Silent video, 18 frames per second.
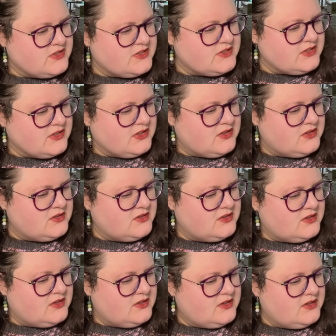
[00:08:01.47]
still.
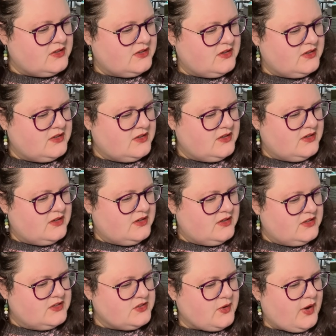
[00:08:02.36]

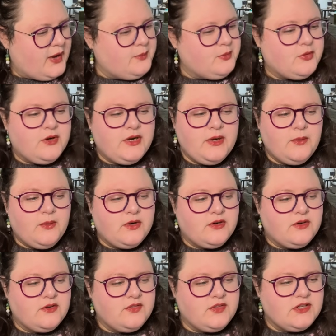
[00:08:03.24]
So I
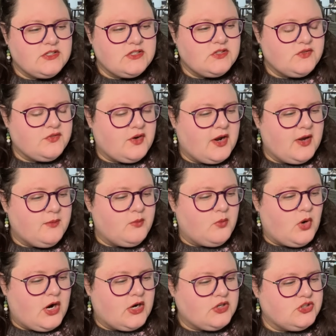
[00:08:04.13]
pre-ordered this from
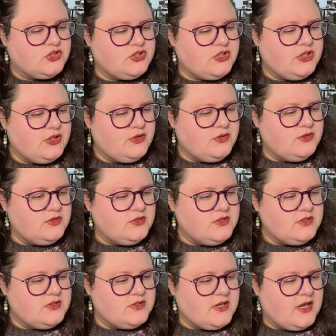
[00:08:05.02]

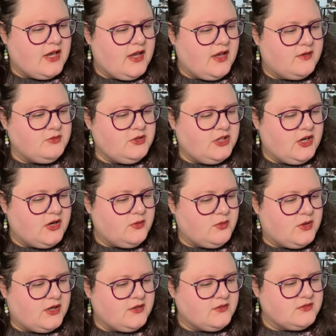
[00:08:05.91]
Waterstones, um, you know,
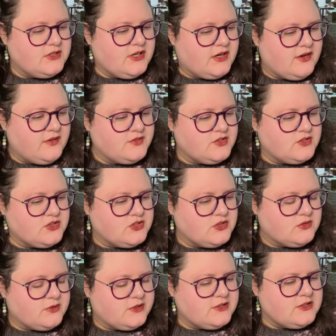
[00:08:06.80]
while tariffs are
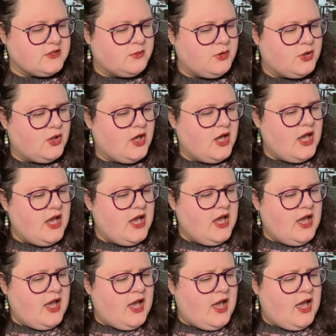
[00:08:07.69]
still reasonable.
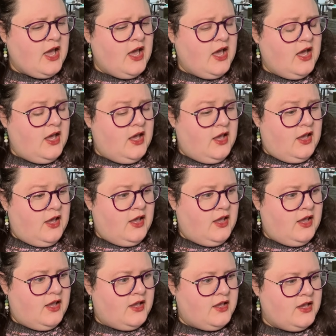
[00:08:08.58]

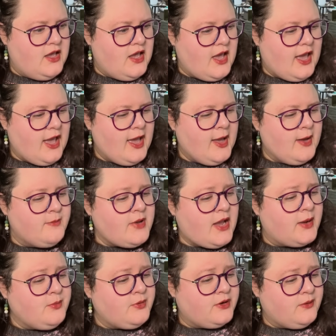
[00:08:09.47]
um,
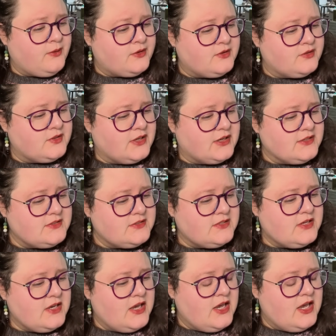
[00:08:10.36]
I pre-ordered
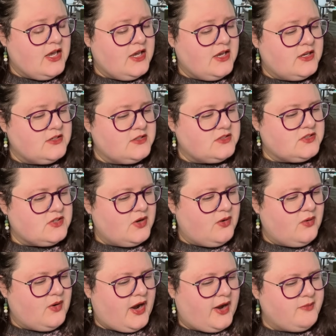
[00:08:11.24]
this,
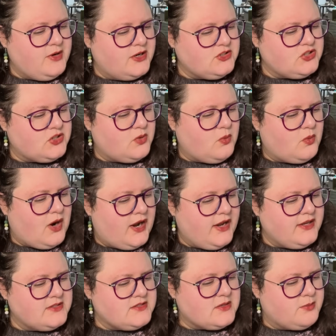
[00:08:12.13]
so I'm not sure
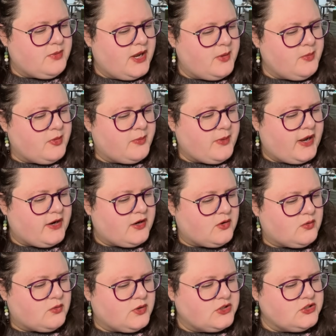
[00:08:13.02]
why it's a paperback
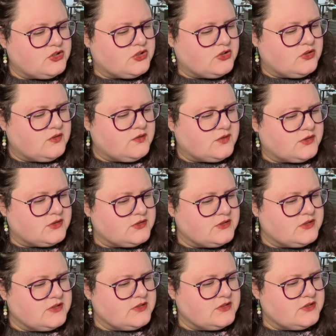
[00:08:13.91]
original
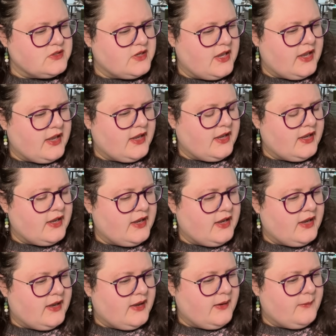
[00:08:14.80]
versus a
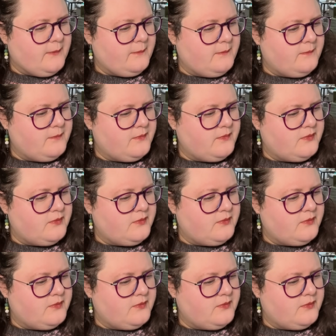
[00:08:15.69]
um,